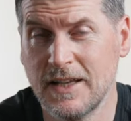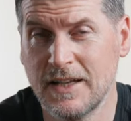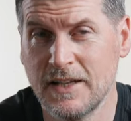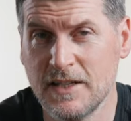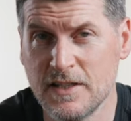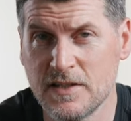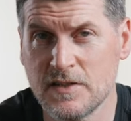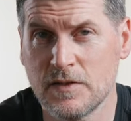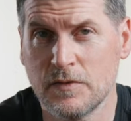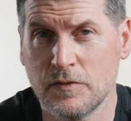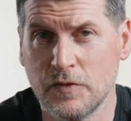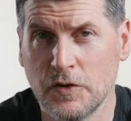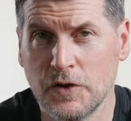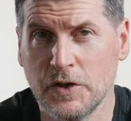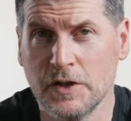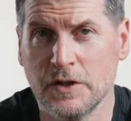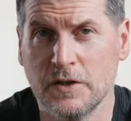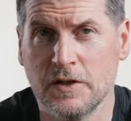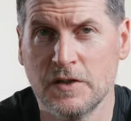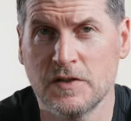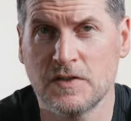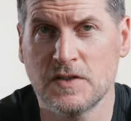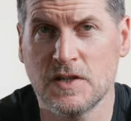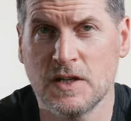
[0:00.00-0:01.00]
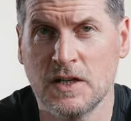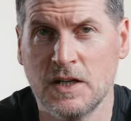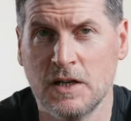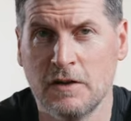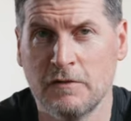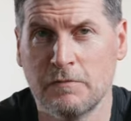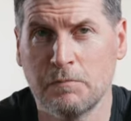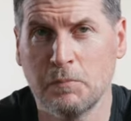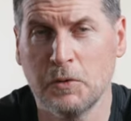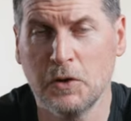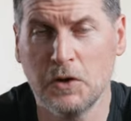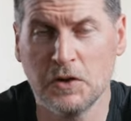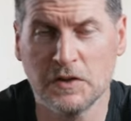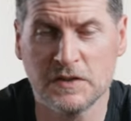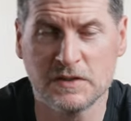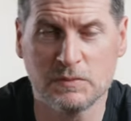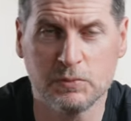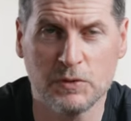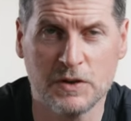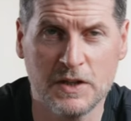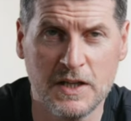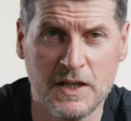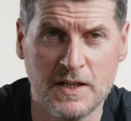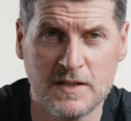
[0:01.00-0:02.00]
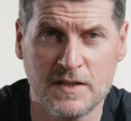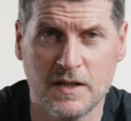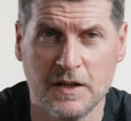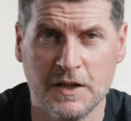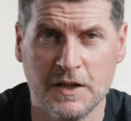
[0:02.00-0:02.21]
That is very nice to have. Plus, with these